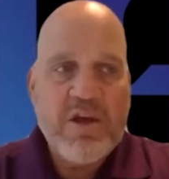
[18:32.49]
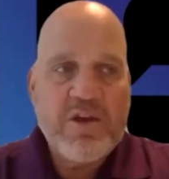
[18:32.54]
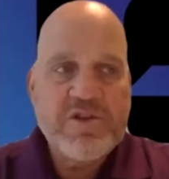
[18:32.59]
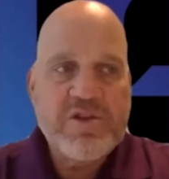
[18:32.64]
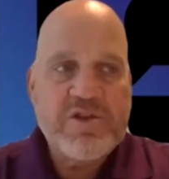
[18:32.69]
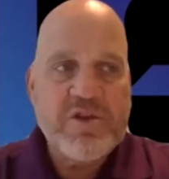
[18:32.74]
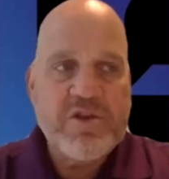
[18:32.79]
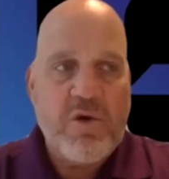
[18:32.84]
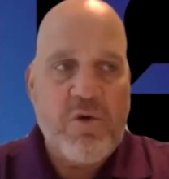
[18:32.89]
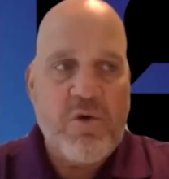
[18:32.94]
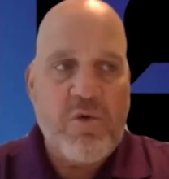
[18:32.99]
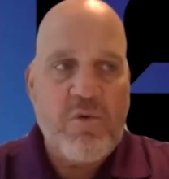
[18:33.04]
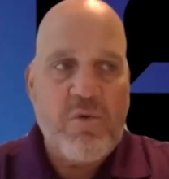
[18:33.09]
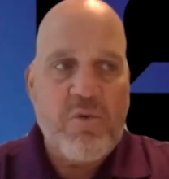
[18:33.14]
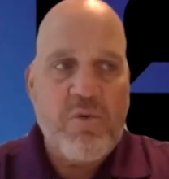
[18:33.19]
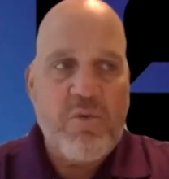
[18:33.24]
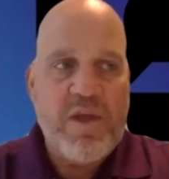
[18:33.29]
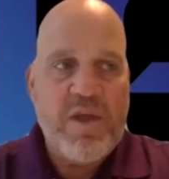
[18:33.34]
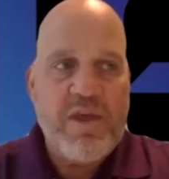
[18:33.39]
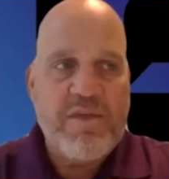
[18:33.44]
So
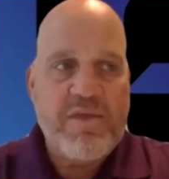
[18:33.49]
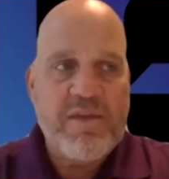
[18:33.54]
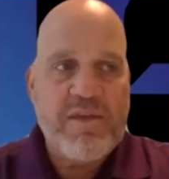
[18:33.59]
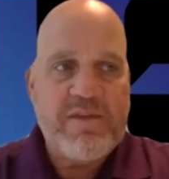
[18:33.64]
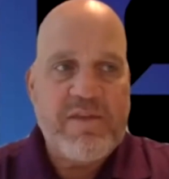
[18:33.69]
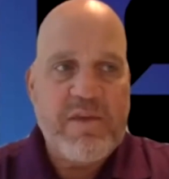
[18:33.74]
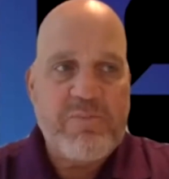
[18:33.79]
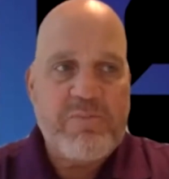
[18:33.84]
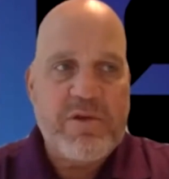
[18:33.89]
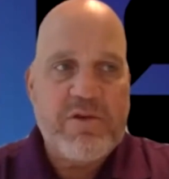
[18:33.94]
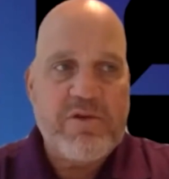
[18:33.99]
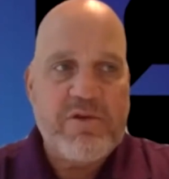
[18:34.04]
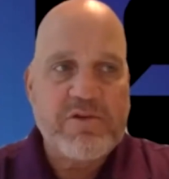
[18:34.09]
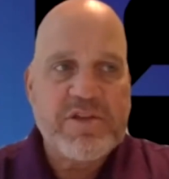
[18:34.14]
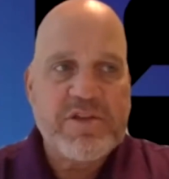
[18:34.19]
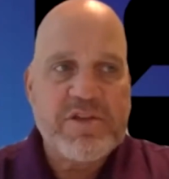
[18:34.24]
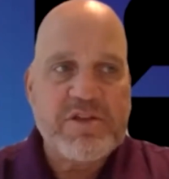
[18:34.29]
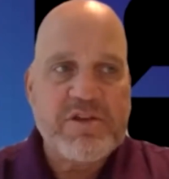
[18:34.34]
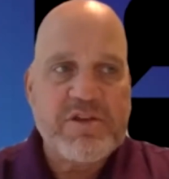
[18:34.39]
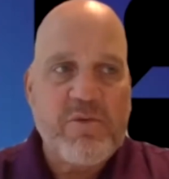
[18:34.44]
with the typical
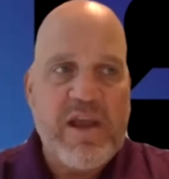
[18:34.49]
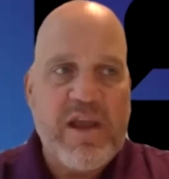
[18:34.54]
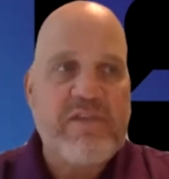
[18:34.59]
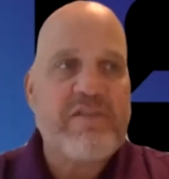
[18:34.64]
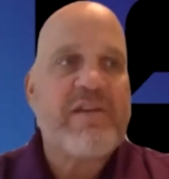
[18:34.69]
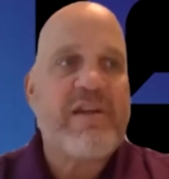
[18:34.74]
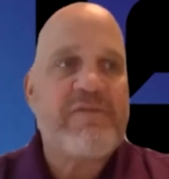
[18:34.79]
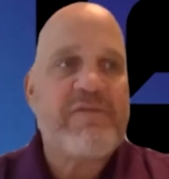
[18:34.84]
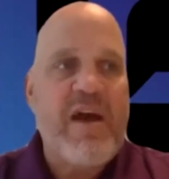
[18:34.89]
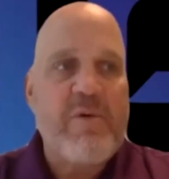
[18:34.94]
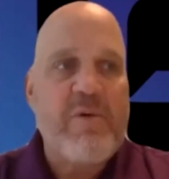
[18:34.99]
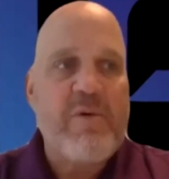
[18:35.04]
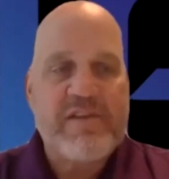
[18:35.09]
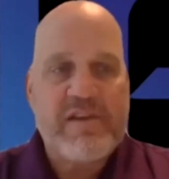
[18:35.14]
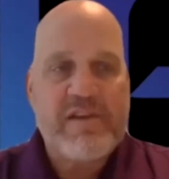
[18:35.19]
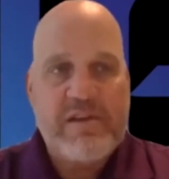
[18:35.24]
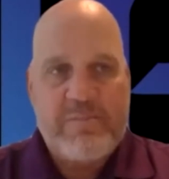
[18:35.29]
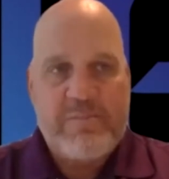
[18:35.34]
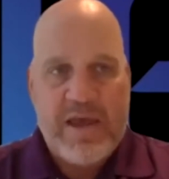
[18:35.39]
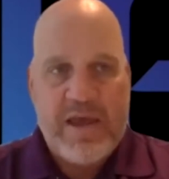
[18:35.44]
situation, if I was
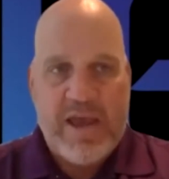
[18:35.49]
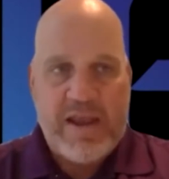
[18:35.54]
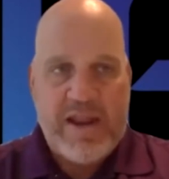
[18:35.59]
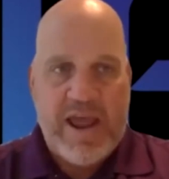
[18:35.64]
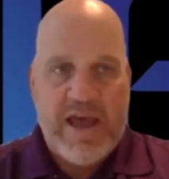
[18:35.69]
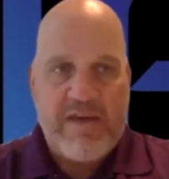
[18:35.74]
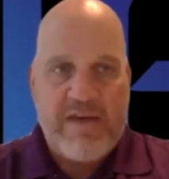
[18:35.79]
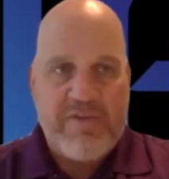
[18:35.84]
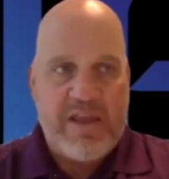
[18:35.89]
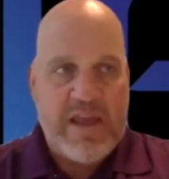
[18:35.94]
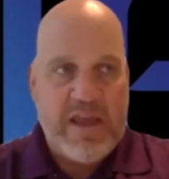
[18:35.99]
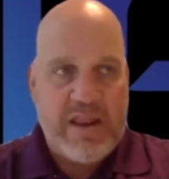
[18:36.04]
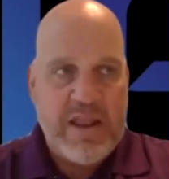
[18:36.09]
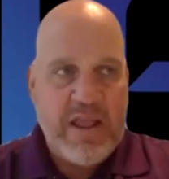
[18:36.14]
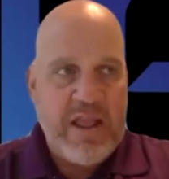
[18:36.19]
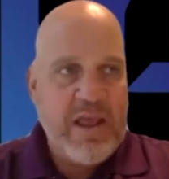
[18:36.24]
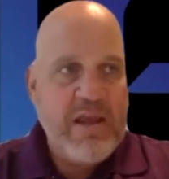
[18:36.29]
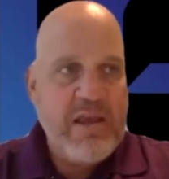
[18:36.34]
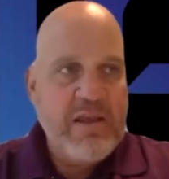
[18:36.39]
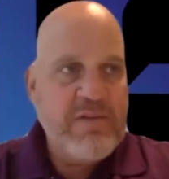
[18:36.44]
going to pay an advocate
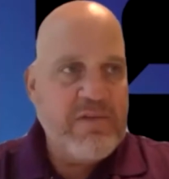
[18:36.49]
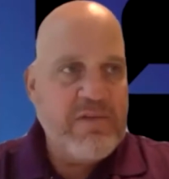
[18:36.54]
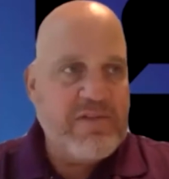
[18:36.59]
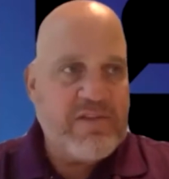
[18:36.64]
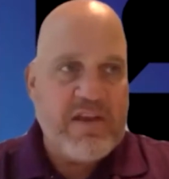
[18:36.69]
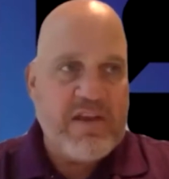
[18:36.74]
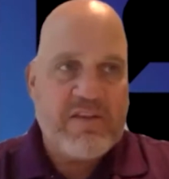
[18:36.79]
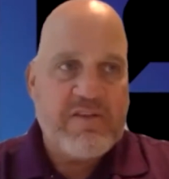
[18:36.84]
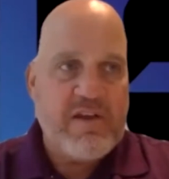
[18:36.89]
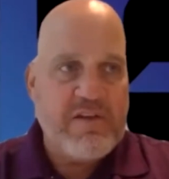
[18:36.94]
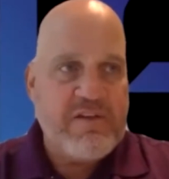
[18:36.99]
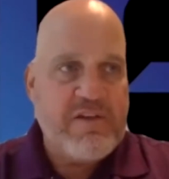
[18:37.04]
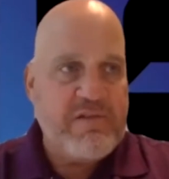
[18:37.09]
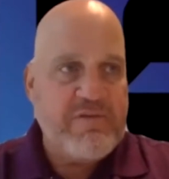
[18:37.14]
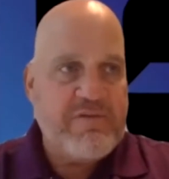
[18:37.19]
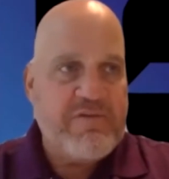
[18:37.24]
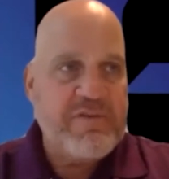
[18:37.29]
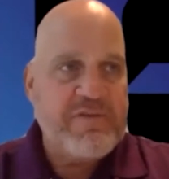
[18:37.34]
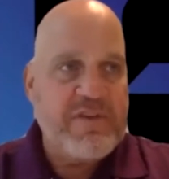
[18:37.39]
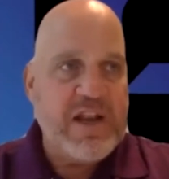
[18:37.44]

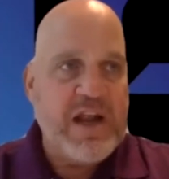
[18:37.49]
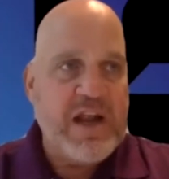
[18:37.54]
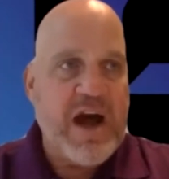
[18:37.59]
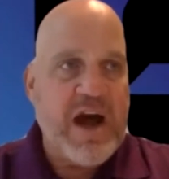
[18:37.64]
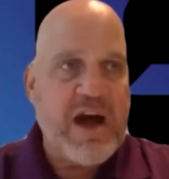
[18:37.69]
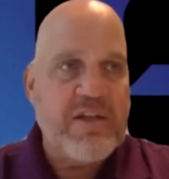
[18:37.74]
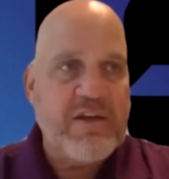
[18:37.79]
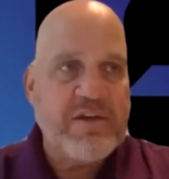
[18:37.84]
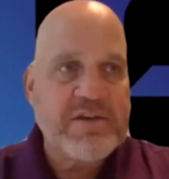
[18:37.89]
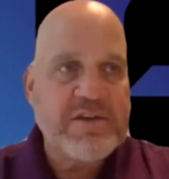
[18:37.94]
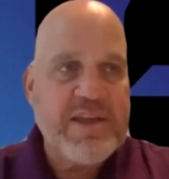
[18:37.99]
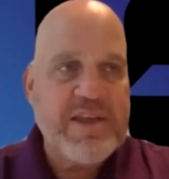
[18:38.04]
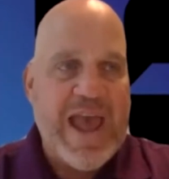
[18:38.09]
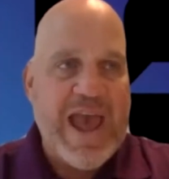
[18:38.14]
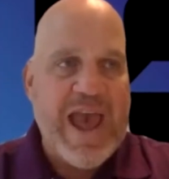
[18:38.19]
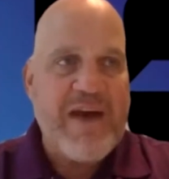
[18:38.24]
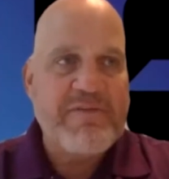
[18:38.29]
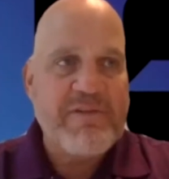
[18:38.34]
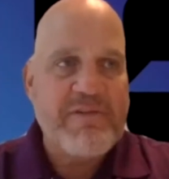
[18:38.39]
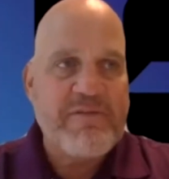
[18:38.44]
$650
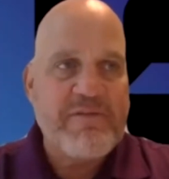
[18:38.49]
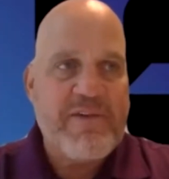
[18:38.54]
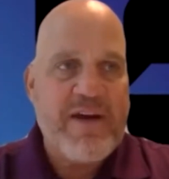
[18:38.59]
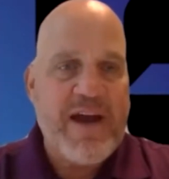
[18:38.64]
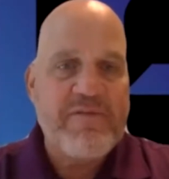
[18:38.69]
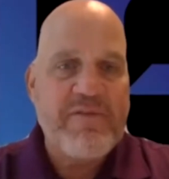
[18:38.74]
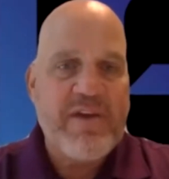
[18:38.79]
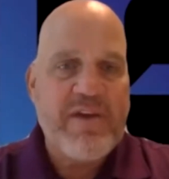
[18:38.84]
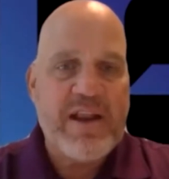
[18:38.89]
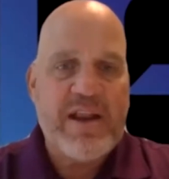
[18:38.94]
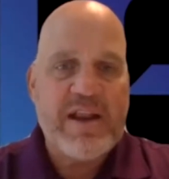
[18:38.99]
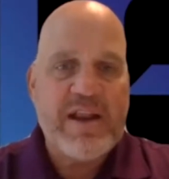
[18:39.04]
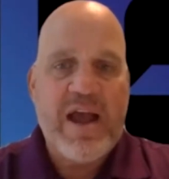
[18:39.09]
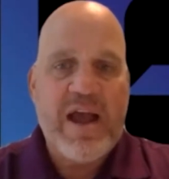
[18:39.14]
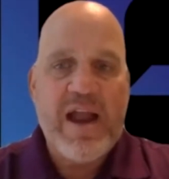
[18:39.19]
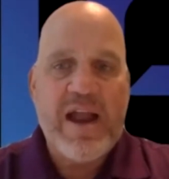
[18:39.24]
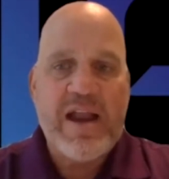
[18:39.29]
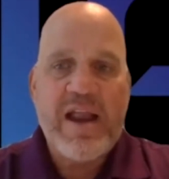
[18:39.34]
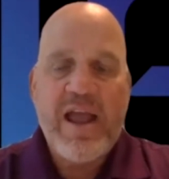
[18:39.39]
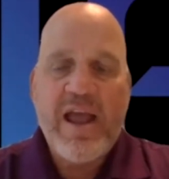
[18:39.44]
after
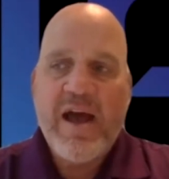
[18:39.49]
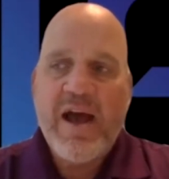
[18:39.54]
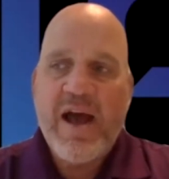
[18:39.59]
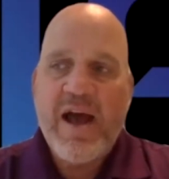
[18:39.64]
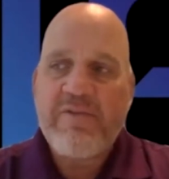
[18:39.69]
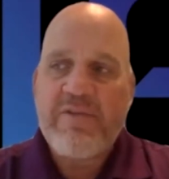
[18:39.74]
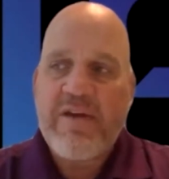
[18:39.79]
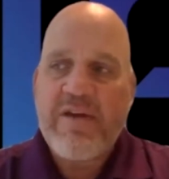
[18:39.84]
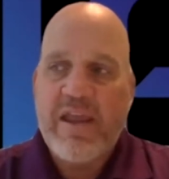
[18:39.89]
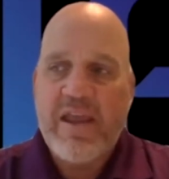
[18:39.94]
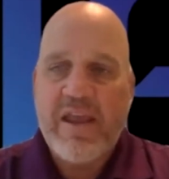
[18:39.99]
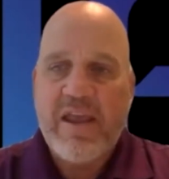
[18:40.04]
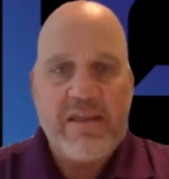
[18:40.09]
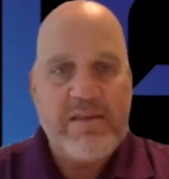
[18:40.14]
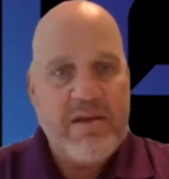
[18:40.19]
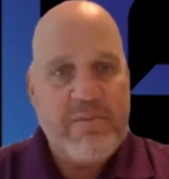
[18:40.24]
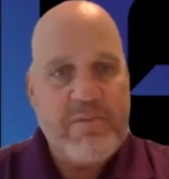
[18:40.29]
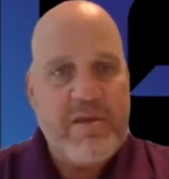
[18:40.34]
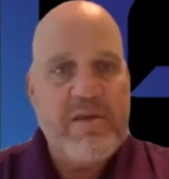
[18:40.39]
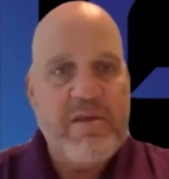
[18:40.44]
$599, I've got to get a
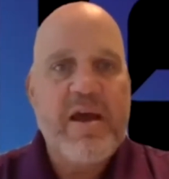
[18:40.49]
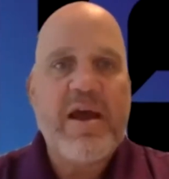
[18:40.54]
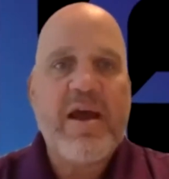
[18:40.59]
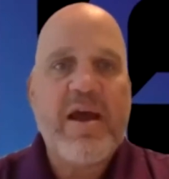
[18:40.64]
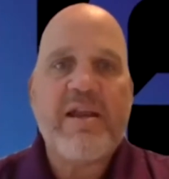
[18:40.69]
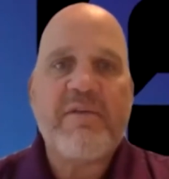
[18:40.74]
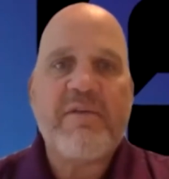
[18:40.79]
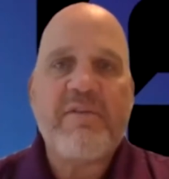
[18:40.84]
W-9.